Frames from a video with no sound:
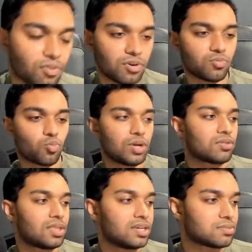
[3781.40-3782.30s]
heard weird
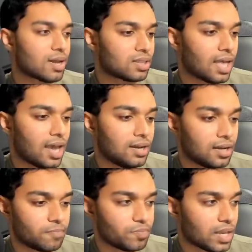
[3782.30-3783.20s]
things about the
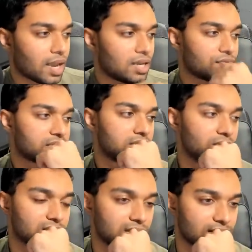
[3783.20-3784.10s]
ending. And if a
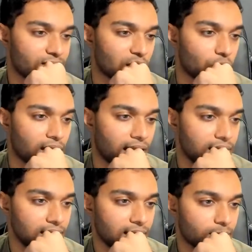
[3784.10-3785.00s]
series doesn't have a good
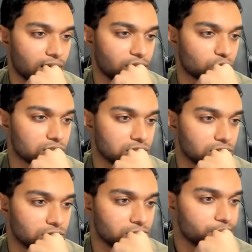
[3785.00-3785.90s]
ending, I'm not interested in it.